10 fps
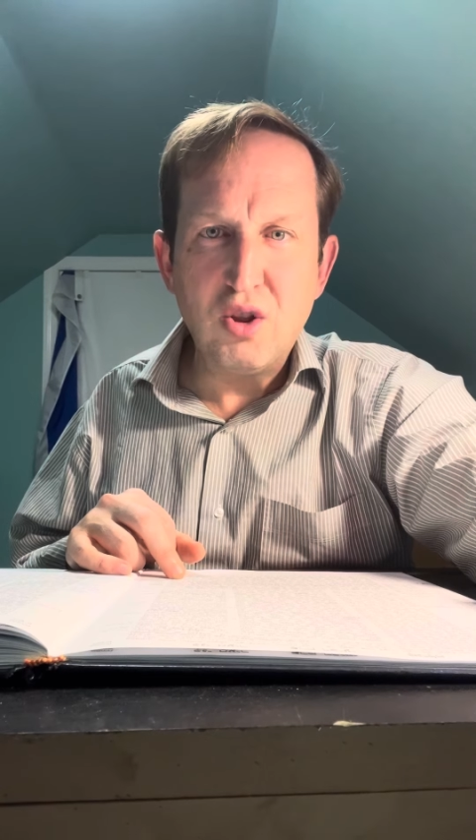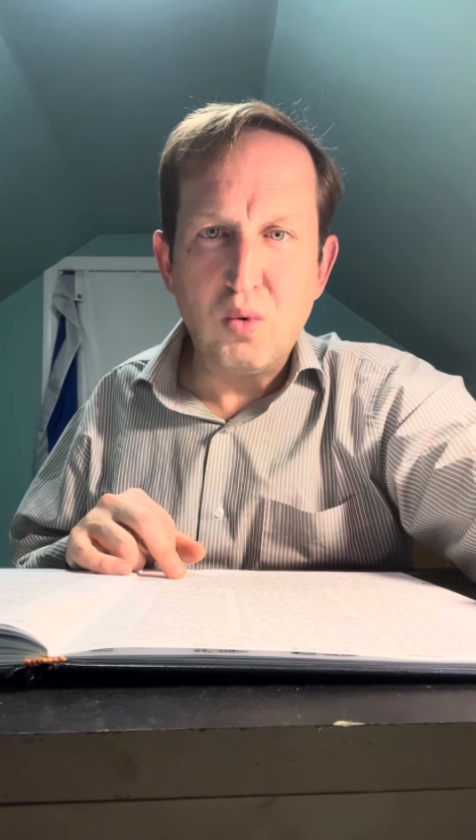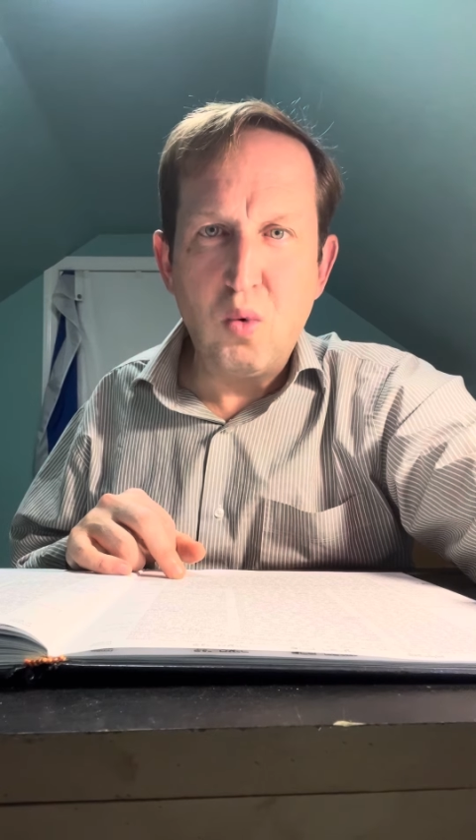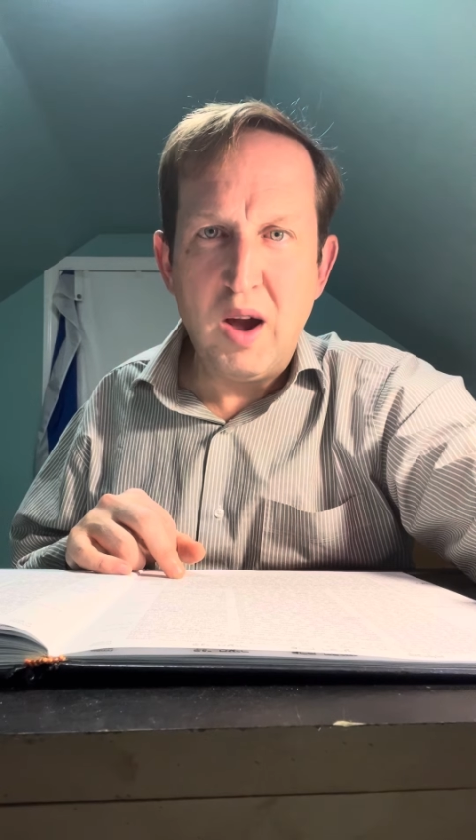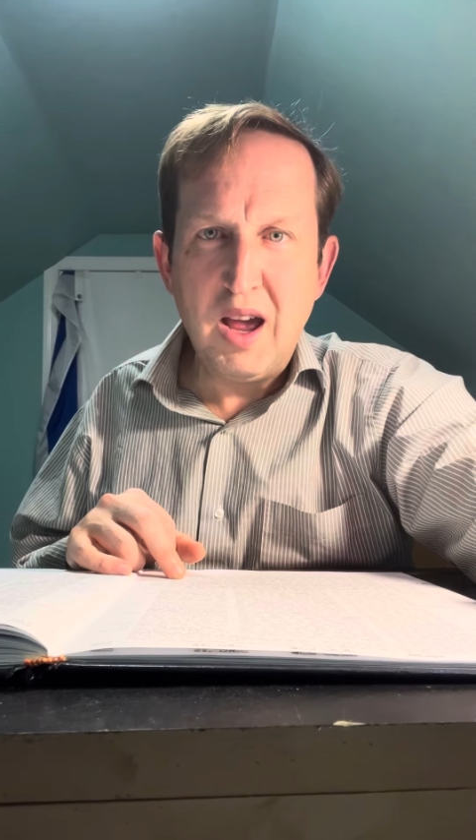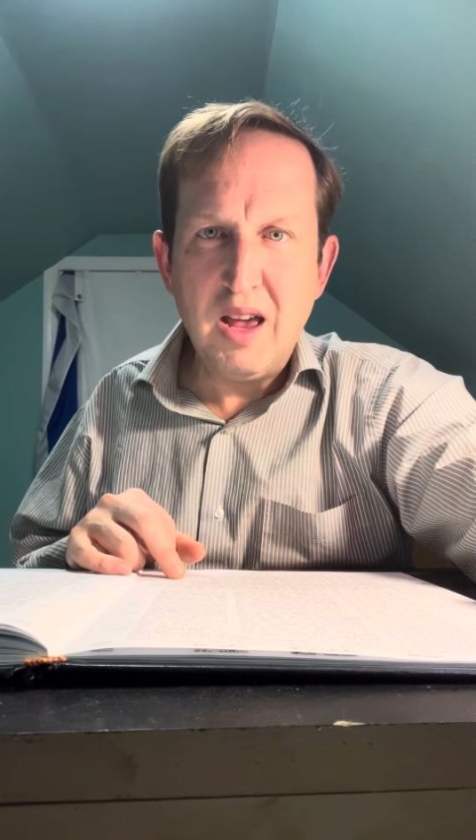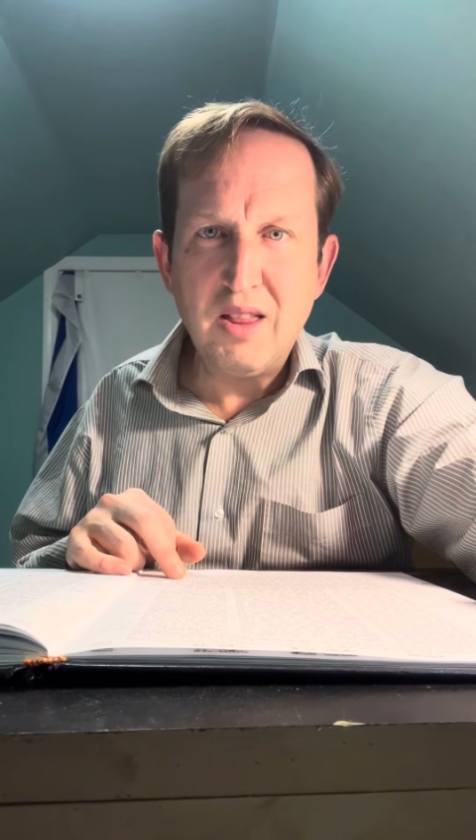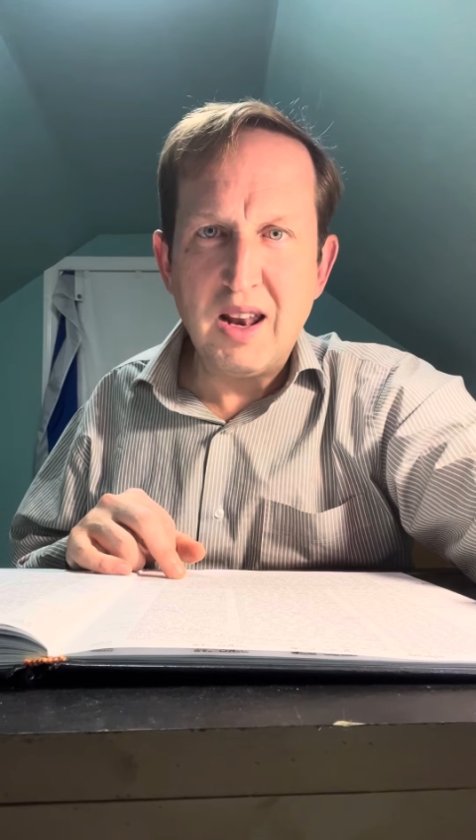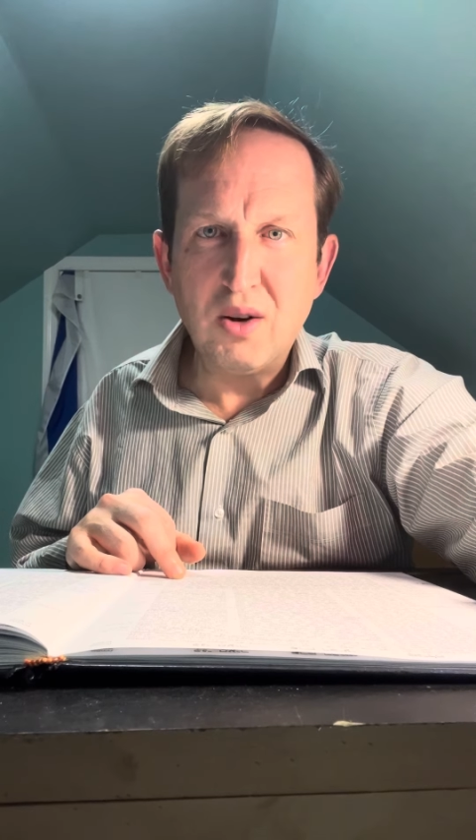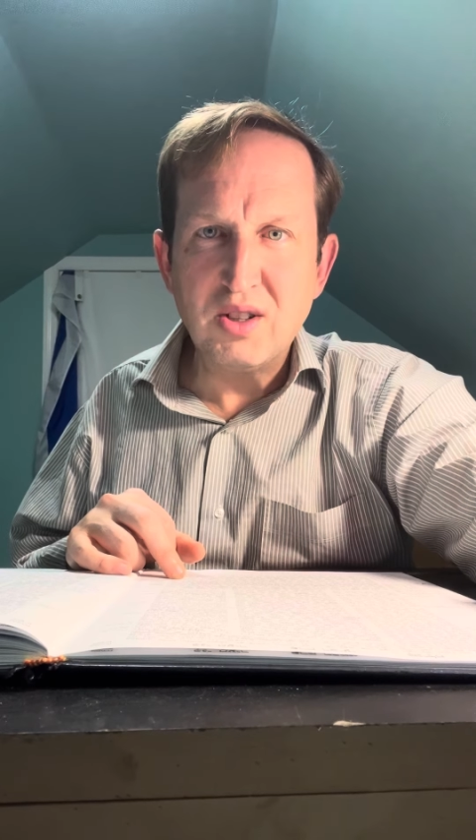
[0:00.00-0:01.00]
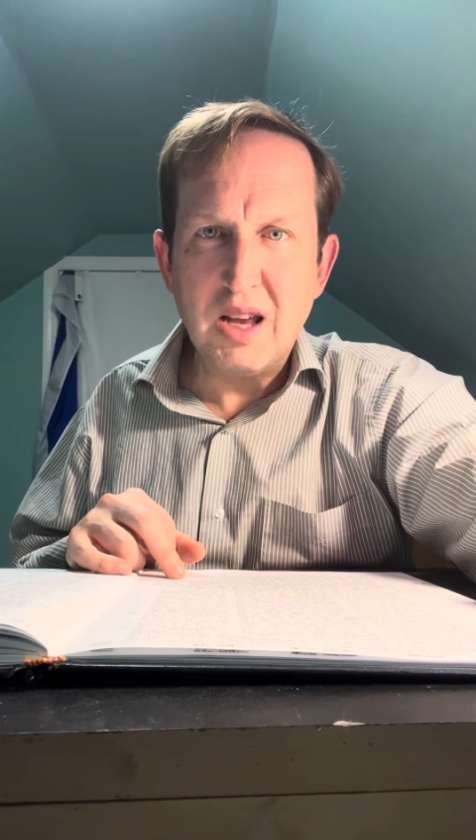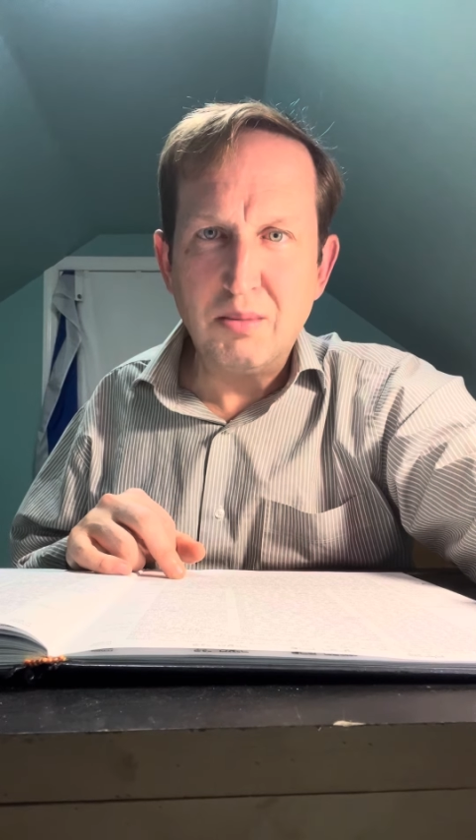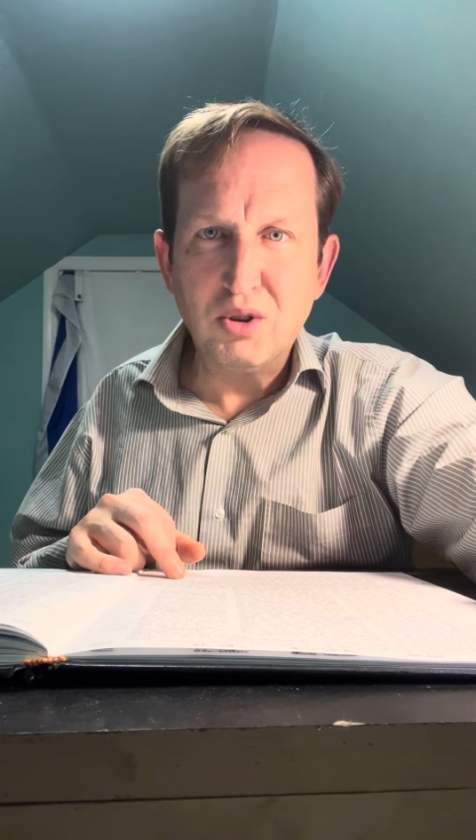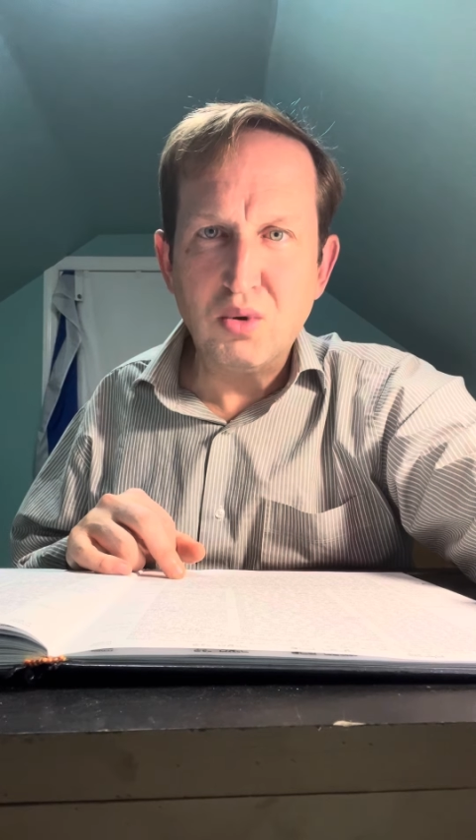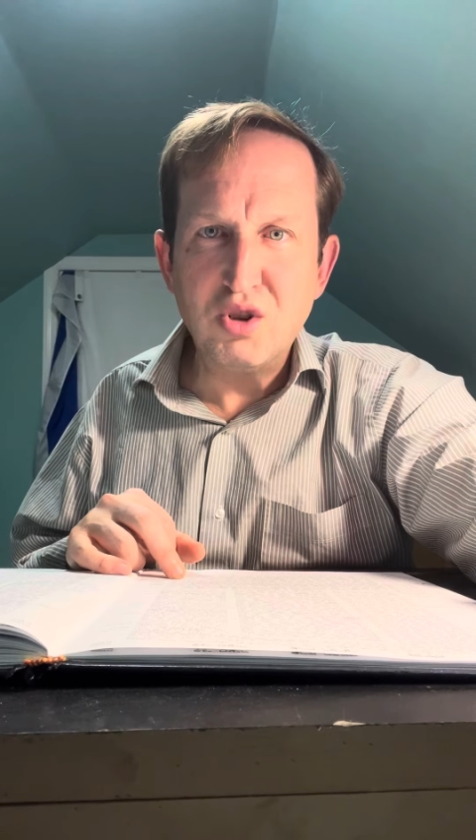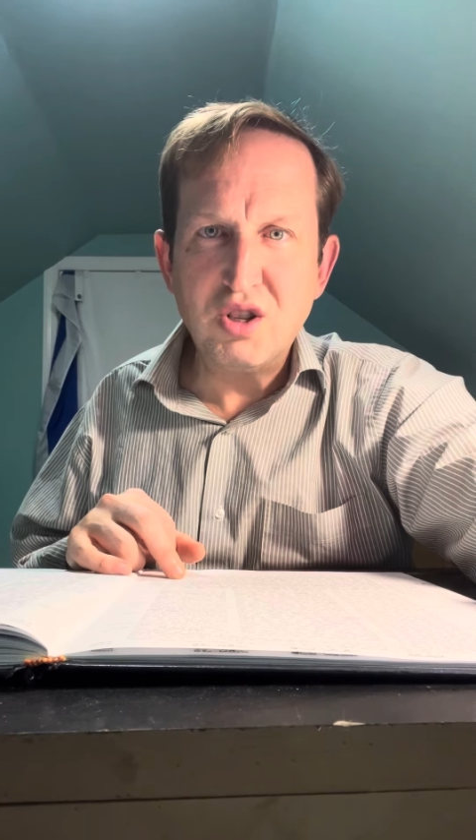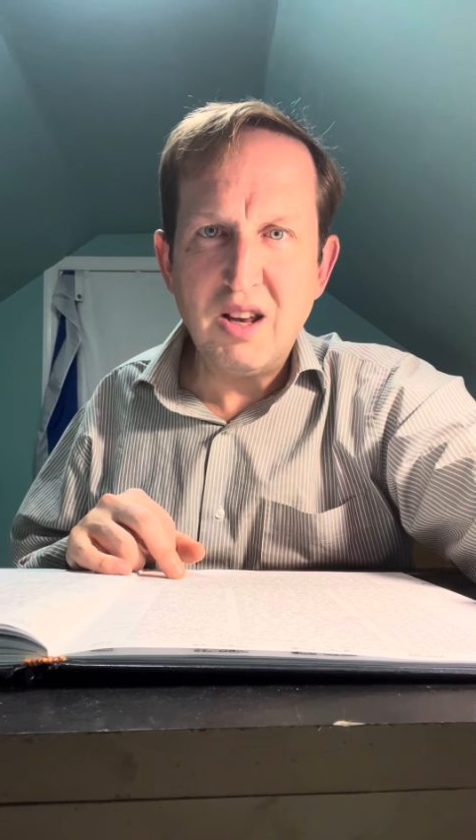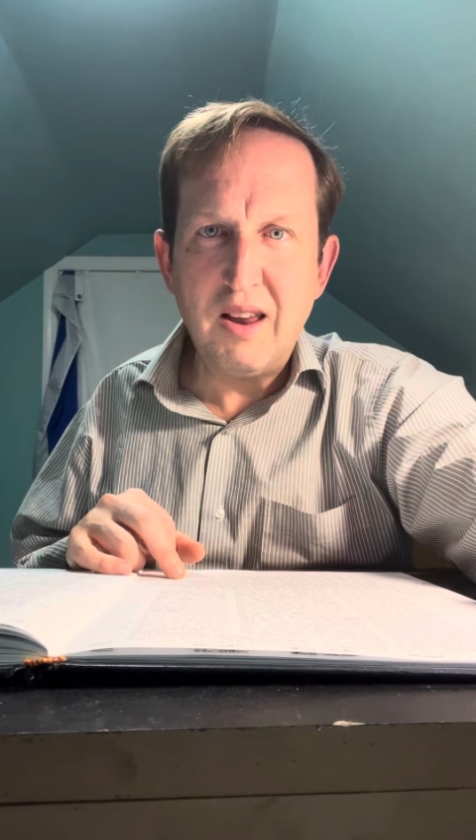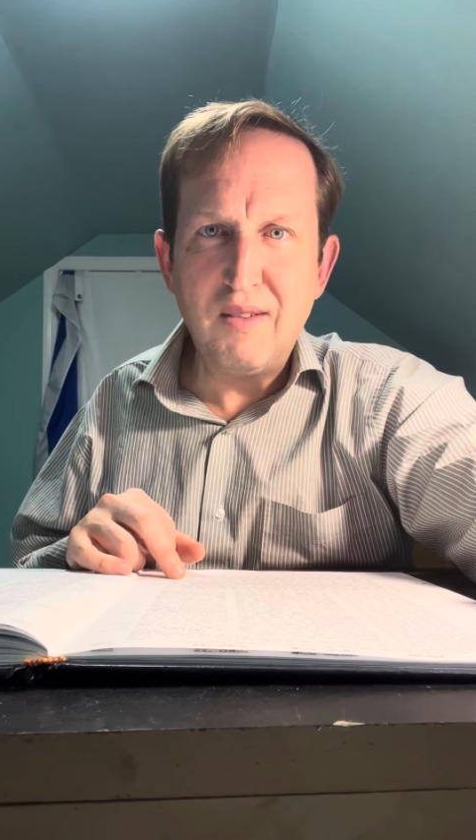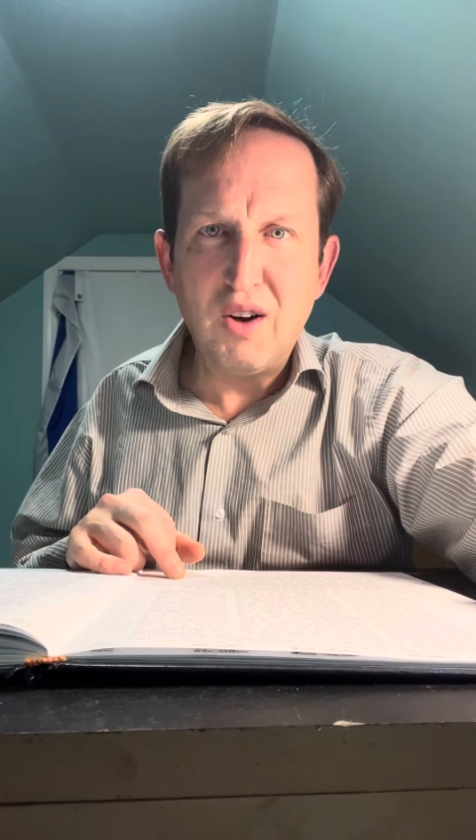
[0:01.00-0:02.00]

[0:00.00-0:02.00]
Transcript: the way that I was able to achieve